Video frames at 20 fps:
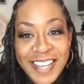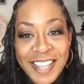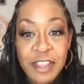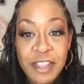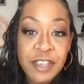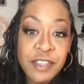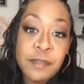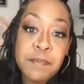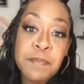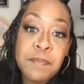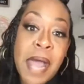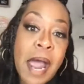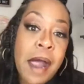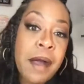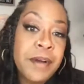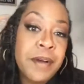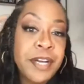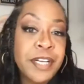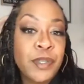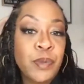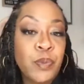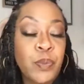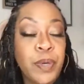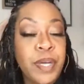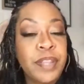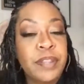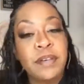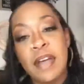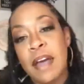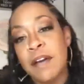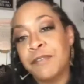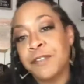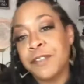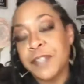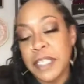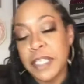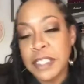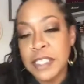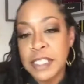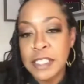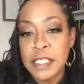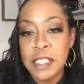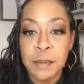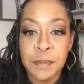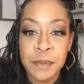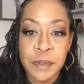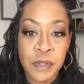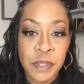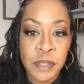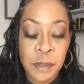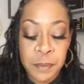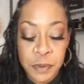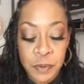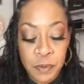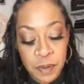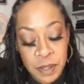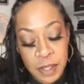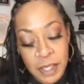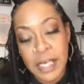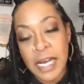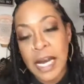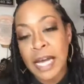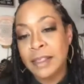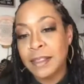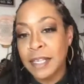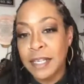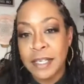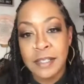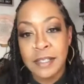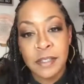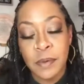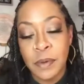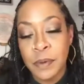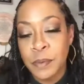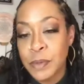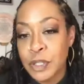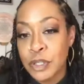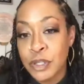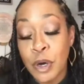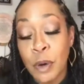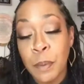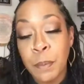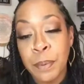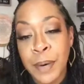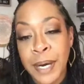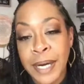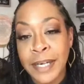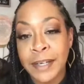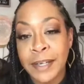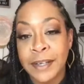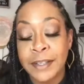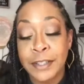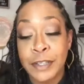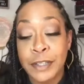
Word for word: this marriage with Netflix and WWE, I think it was a no-brainer.